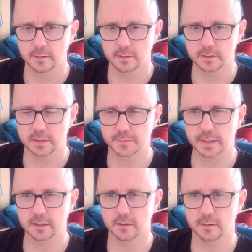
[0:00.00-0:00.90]
I
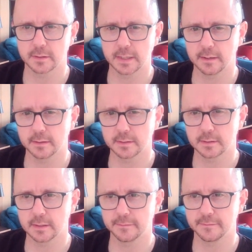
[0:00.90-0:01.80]
suspect lockdown is the
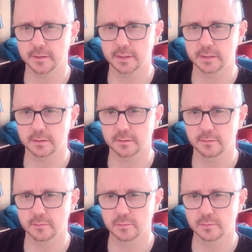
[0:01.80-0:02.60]
definition.